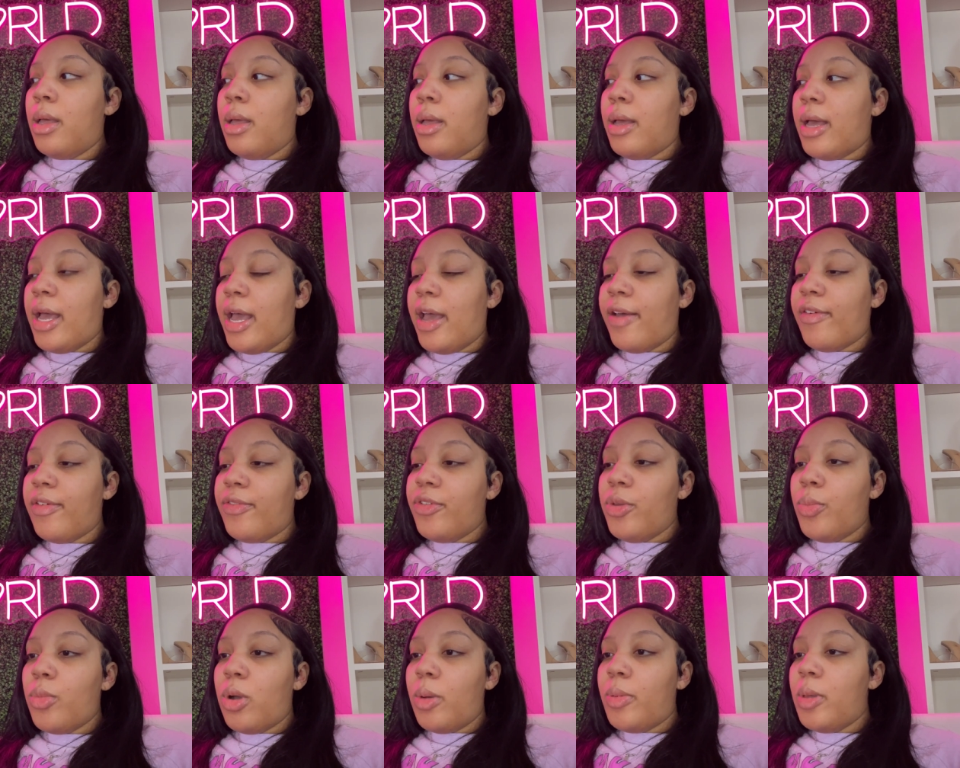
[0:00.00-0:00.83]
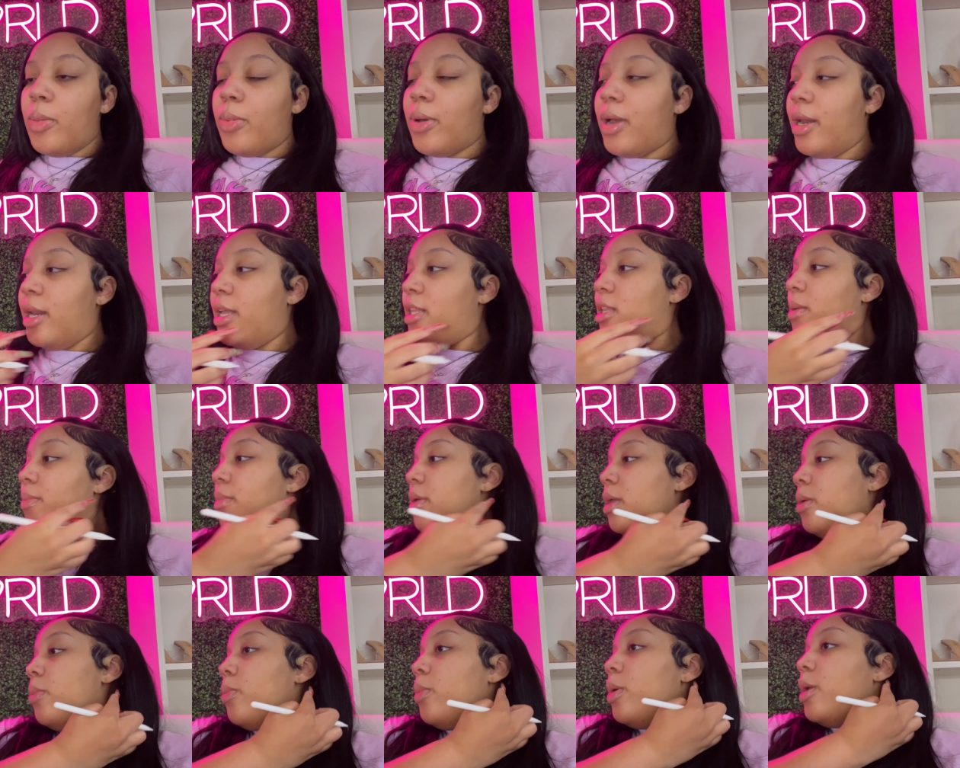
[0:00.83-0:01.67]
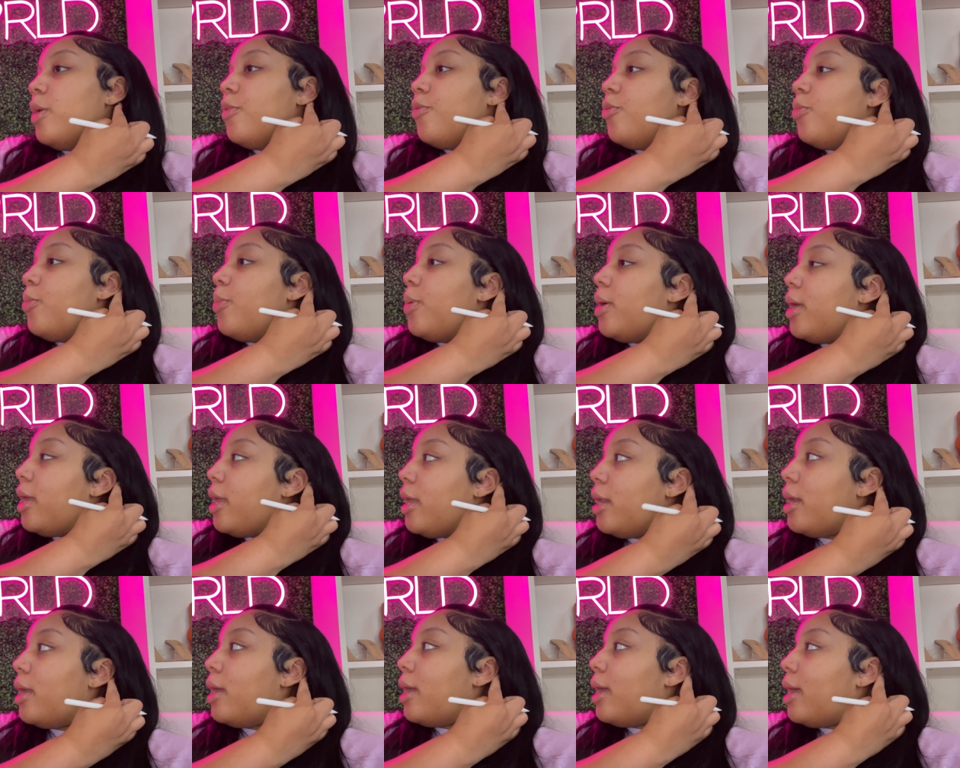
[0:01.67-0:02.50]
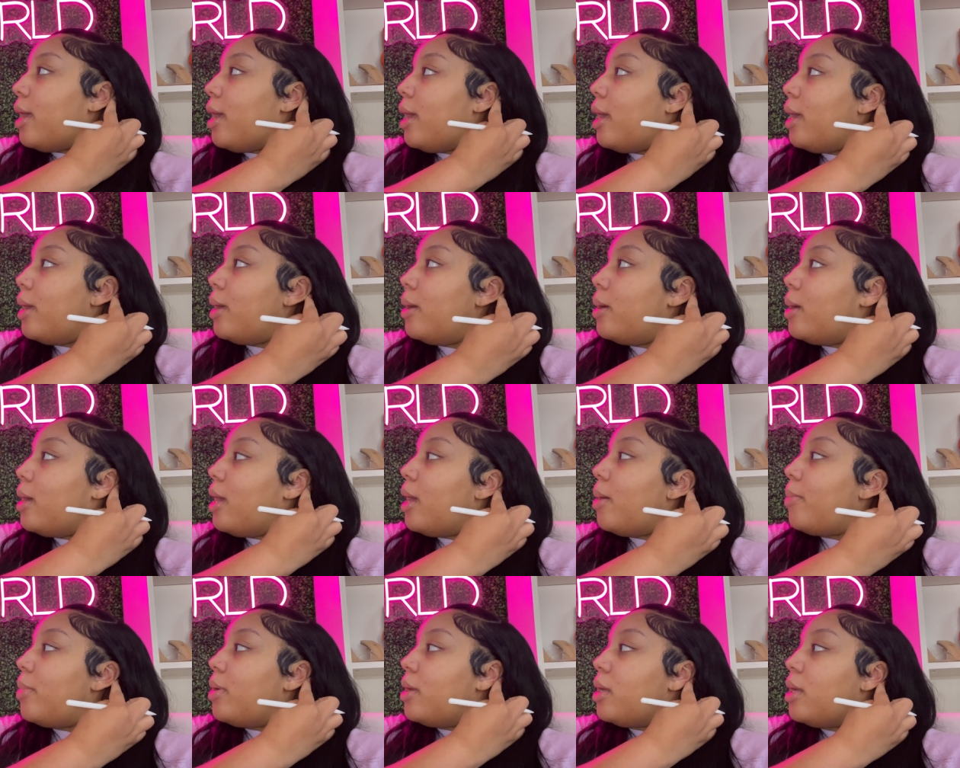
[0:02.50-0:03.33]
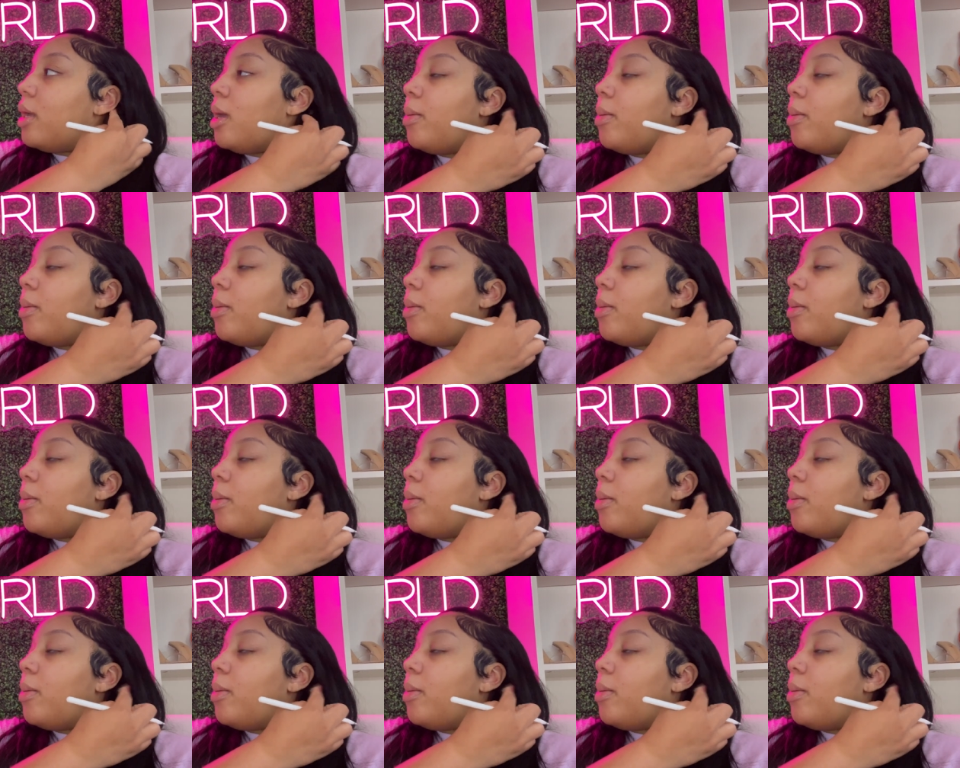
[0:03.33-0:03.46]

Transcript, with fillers: I have a few more people I need to meet with, but I'm a, I'm